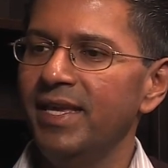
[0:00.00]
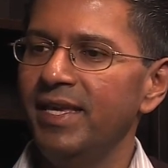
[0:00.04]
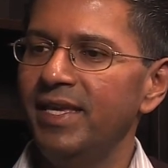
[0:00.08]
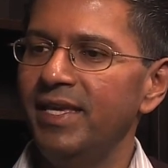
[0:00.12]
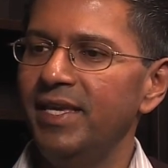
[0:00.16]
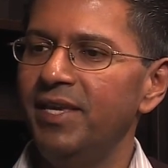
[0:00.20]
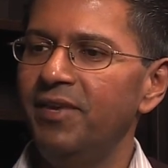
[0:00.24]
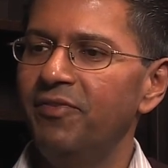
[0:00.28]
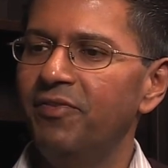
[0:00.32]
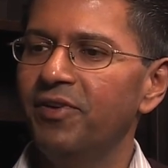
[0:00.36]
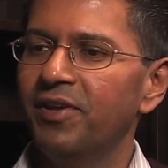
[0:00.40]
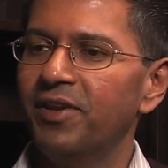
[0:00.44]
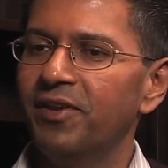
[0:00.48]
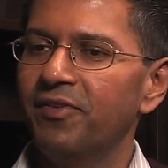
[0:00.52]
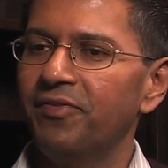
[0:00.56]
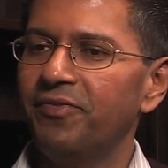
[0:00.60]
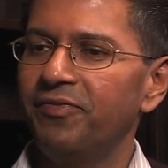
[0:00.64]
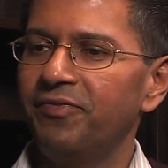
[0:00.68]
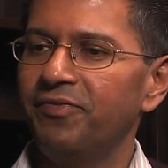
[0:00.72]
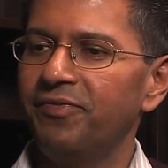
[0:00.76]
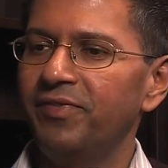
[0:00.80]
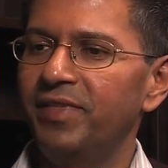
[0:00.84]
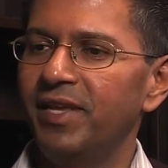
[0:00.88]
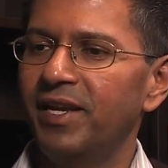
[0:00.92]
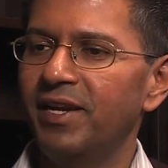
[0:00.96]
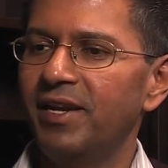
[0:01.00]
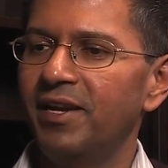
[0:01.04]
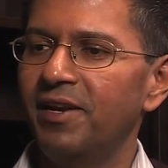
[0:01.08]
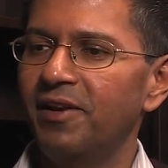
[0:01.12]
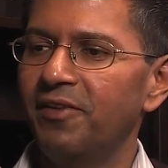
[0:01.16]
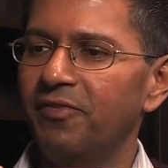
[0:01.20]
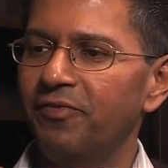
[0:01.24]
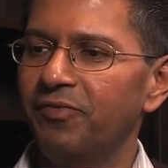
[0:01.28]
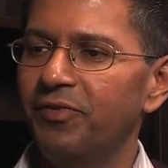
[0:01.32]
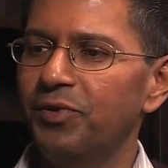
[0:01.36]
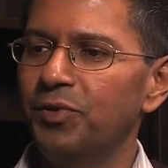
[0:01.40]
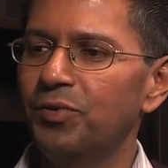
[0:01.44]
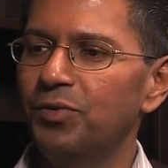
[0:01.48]
even if there are a
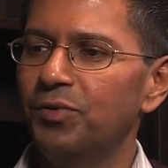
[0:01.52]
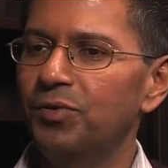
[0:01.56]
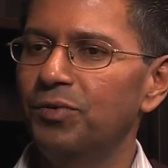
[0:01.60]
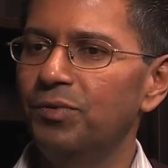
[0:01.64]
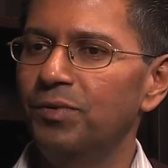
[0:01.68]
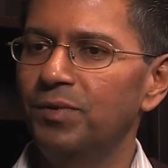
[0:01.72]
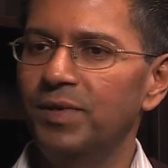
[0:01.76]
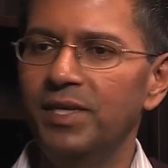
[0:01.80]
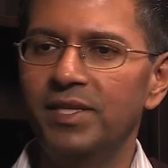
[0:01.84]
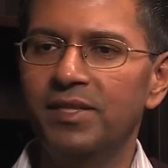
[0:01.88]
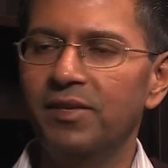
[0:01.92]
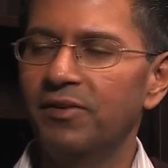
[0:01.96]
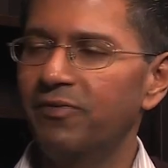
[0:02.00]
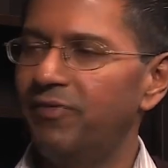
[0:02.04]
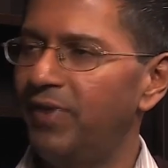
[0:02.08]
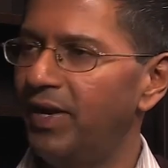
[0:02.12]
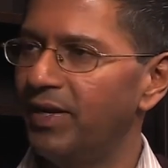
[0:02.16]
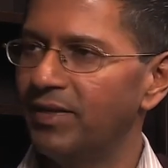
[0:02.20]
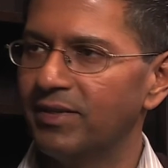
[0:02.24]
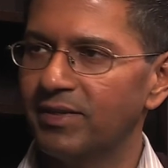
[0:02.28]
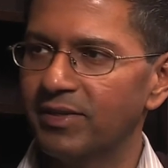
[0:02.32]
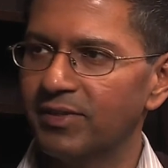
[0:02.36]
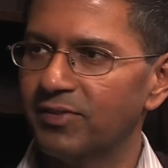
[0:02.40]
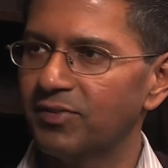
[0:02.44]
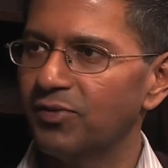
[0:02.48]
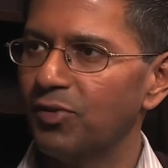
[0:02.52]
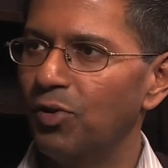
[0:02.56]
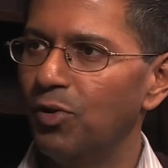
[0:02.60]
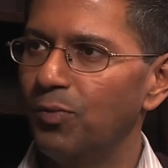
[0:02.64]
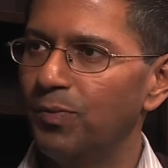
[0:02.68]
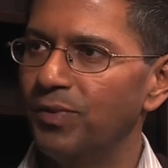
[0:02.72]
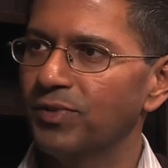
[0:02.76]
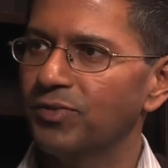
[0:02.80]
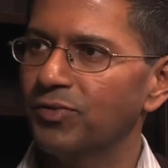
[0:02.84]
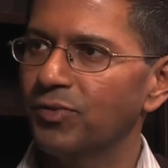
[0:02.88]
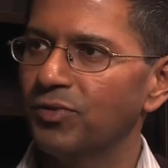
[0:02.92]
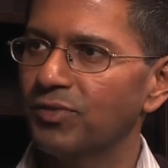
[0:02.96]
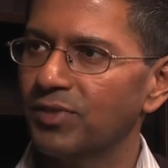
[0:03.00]
few either vendors or
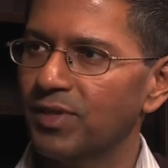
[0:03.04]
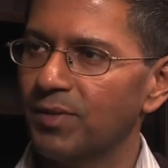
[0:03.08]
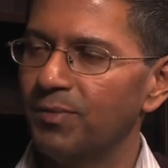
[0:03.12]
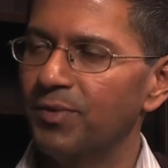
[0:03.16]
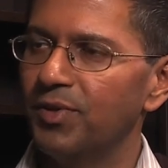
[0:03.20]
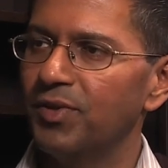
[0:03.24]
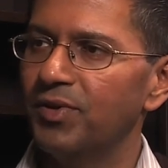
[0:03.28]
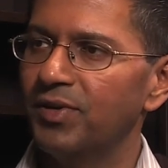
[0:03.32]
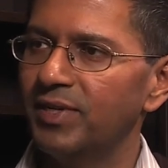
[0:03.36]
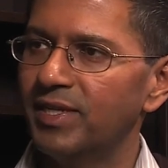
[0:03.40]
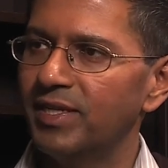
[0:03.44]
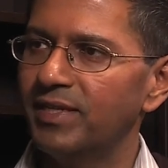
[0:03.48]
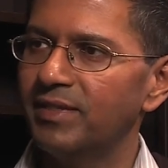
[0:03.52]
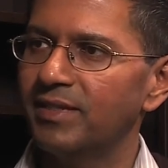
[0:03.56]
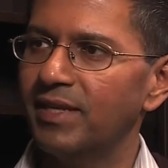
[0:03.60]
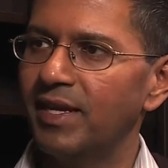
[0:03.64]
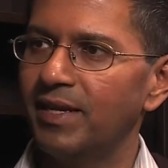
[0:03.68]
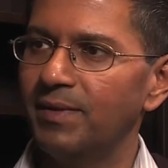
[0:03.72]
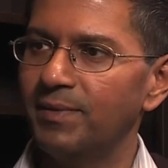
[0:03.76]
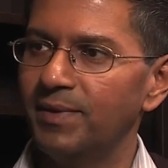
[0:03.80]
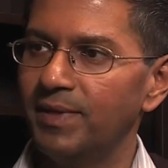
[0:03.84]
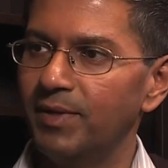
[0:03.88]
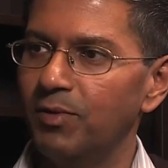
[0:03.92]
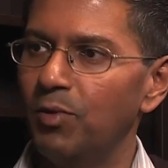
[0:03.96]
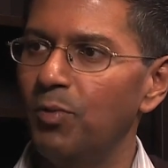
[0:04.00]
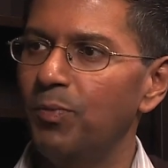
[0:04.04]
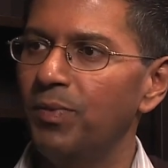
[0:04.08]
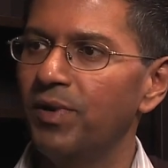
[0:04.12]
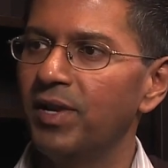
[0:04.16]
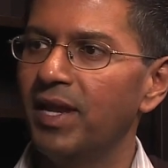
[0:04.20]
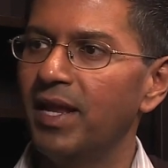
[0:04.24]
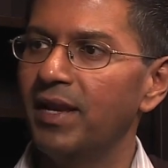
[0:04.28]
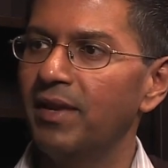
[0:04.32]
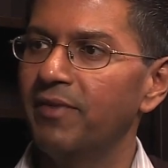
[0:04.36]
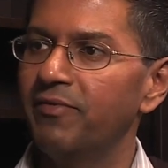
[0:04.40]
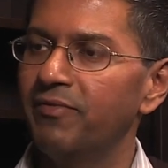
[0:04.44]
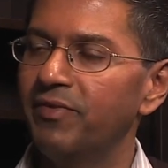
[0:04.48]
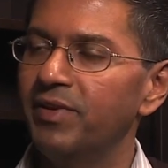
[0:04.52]
open source communities, I mean,
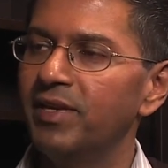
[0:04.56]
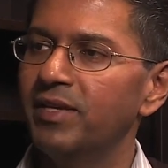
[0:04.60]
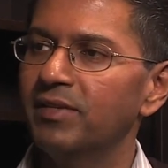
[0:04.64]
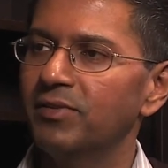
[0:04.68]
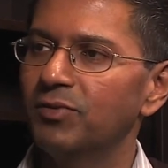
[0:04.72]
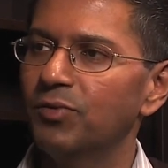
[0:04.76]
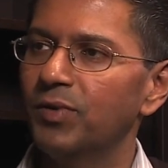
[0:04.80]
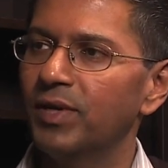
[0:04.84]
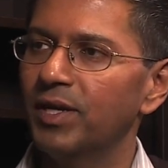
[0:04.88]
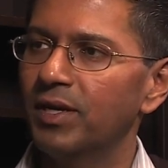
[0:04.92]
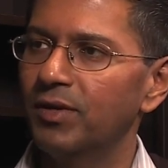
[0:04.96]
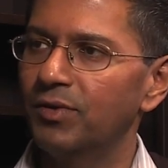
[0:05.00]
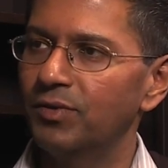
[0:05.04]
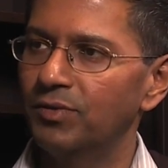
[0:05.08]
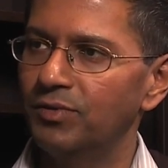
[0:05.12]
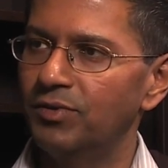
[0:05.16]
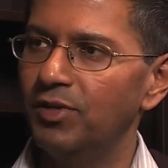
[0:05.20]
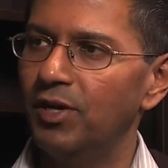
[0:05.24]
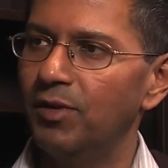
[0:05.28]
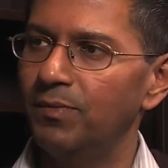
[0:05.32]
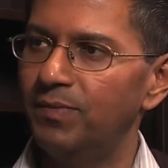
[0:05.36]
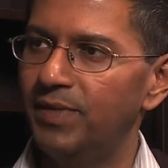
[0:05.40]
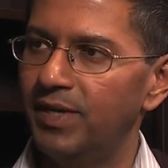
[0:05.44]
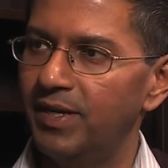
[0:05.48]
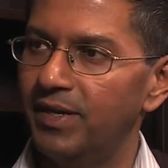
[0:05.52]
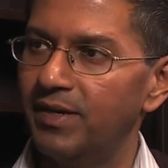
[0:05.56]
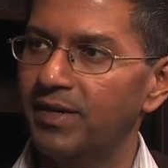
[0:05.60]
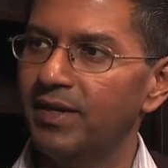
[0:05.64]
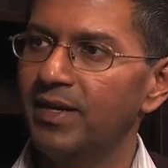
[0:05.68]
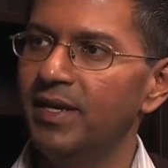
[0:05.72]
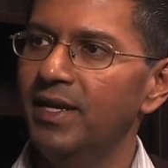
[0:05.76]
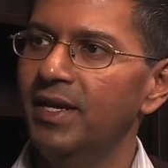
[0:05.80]
OPNFV is doing a good job there.